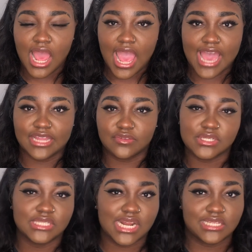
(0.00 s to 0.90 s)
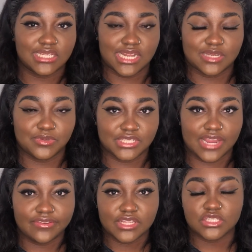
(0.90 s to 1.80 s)
And the reason I say that is because
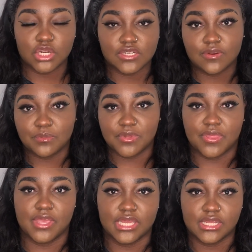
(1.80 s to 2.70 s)
everything starts from within,